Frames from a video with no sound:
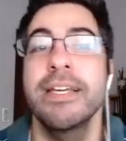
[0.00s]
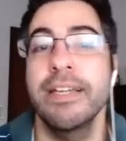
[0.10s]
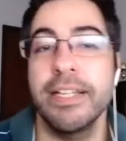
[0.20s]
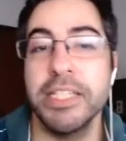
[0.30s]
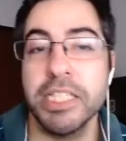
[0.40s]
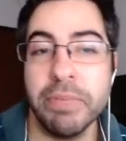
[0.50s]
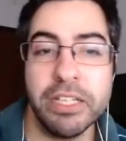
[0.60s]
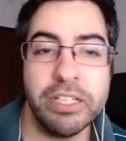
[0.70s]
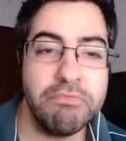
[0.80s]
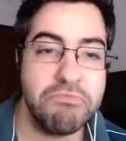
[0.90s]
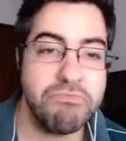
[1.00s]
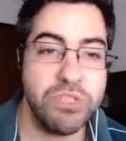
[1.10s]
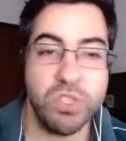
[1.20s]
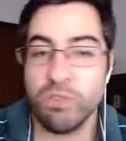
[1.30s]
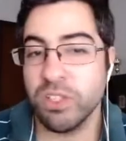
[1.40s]
It's a minion
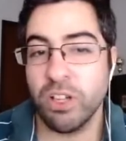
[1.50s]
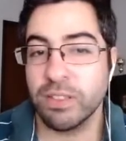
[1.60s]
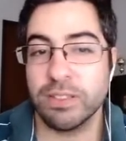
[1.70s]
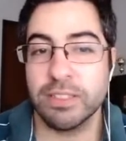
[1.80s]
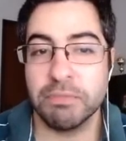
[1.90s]
you would not